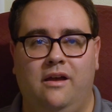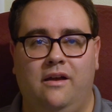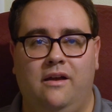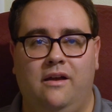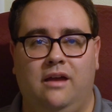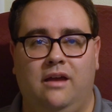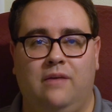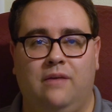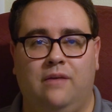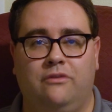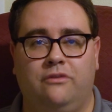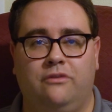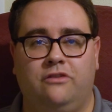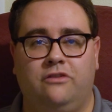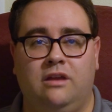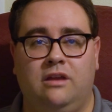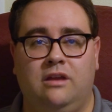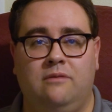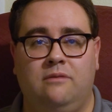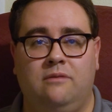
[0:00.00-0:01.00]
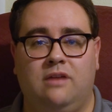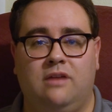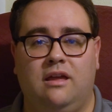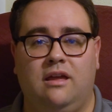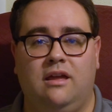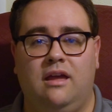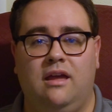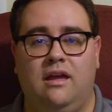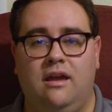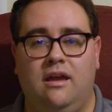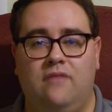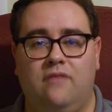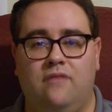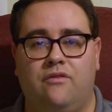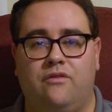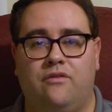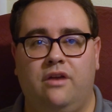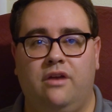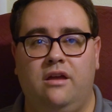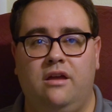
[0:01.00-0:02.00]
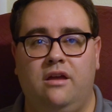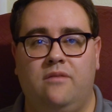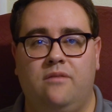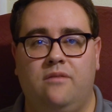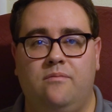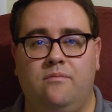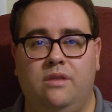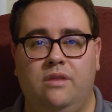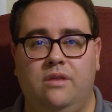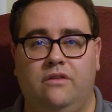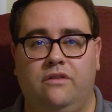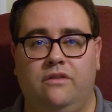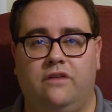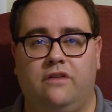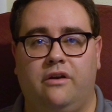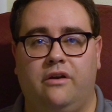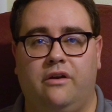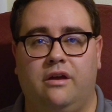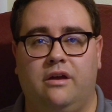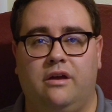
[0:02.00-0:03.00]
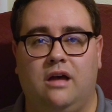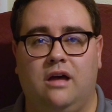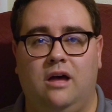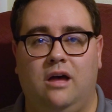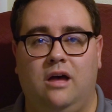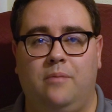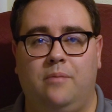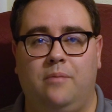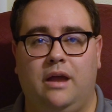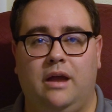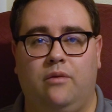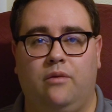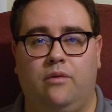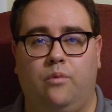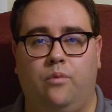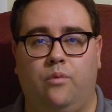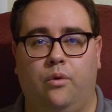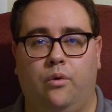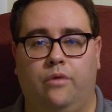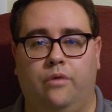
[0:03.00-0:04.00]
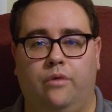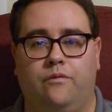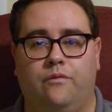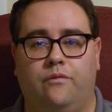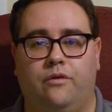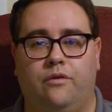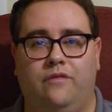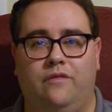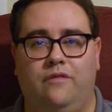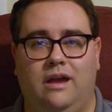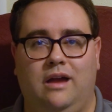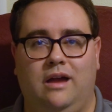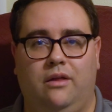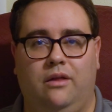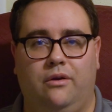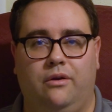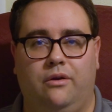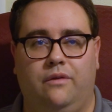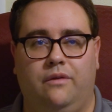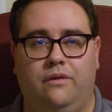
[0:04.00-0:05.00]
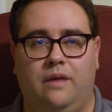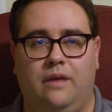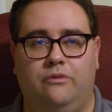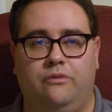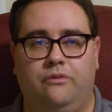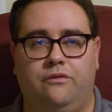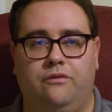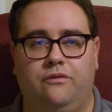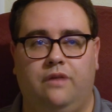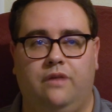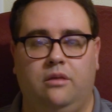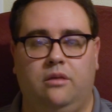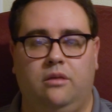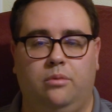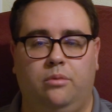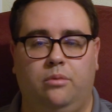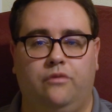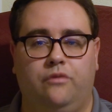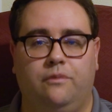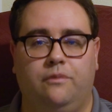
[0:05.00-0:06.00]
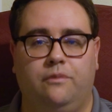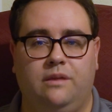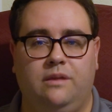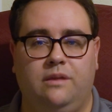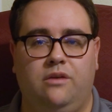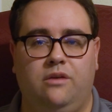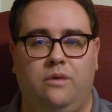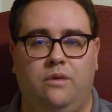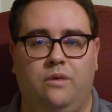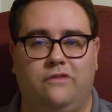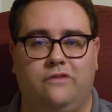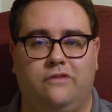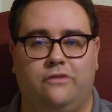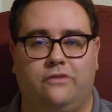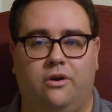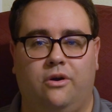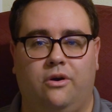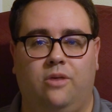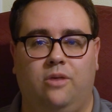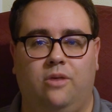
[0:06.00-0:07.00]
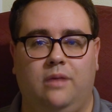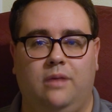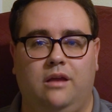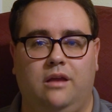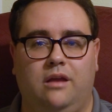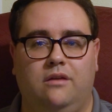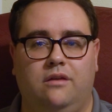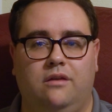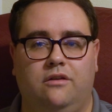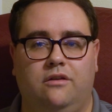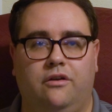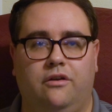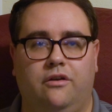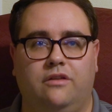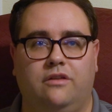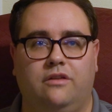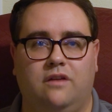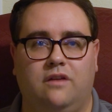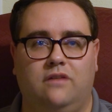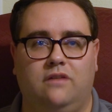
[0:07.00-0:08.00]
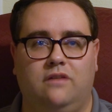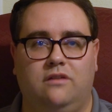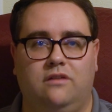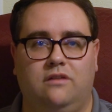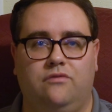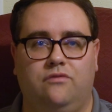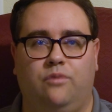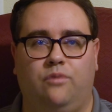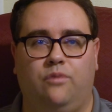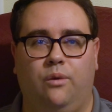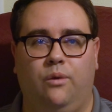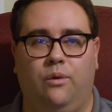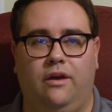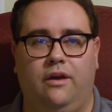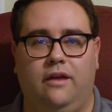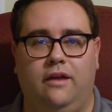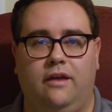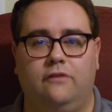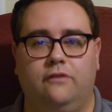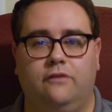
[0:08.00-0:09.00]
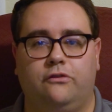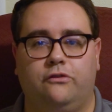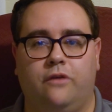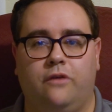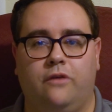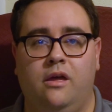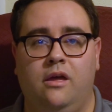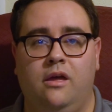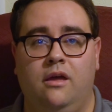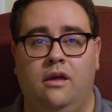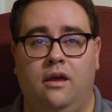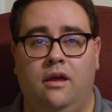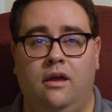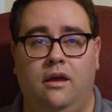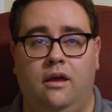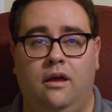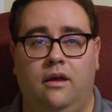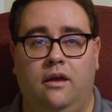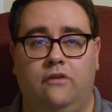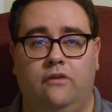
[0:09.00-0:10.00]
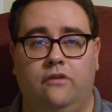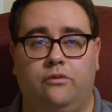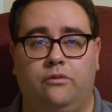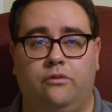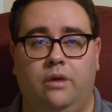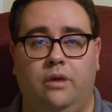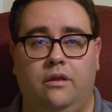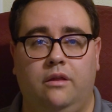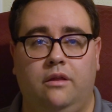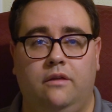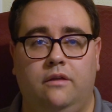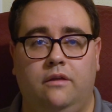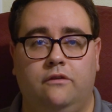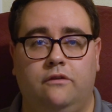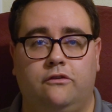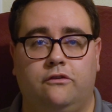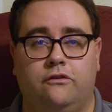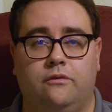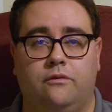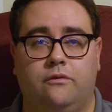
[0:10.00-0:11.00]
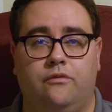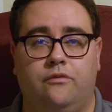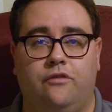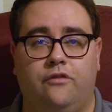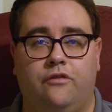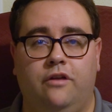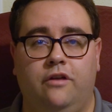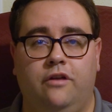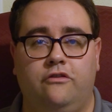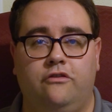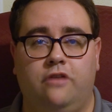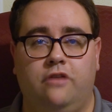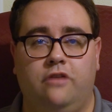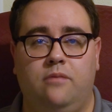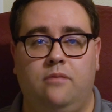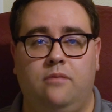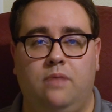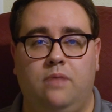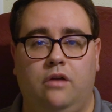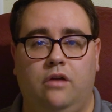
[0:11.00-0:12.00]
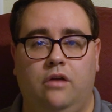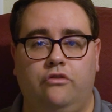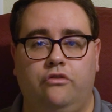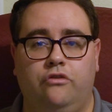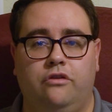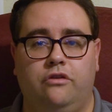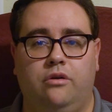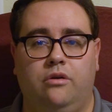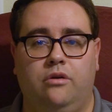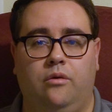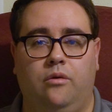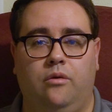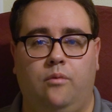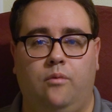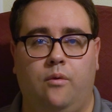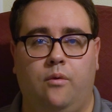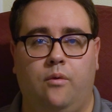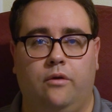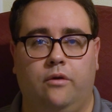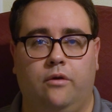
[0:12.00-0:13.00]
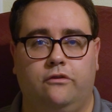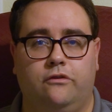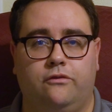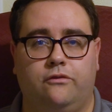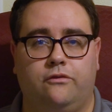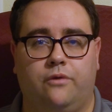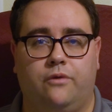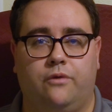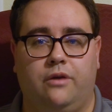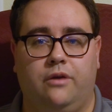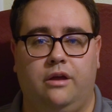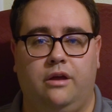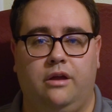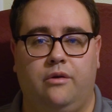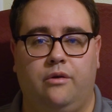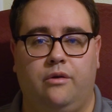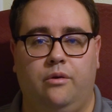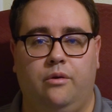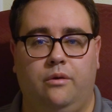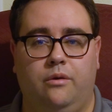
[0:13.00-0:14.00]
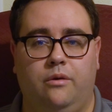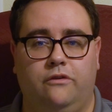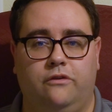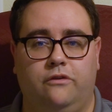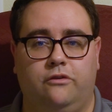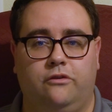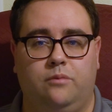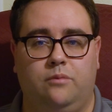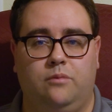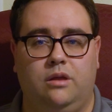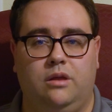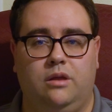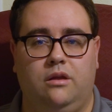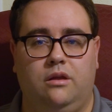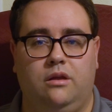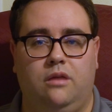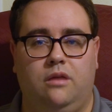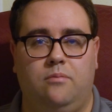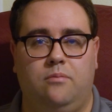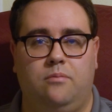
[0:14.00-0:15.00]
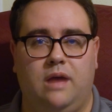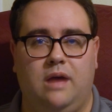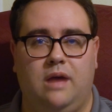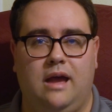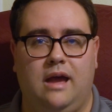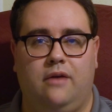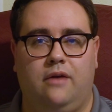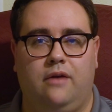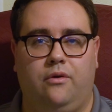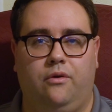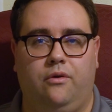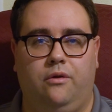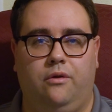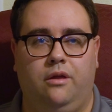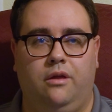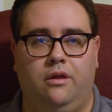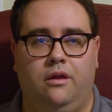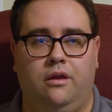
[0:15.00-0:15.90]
he received every military combat award for valor that was available from the U.S. Army during the 1940s, as well as French and Belgian awards for heroism in battle.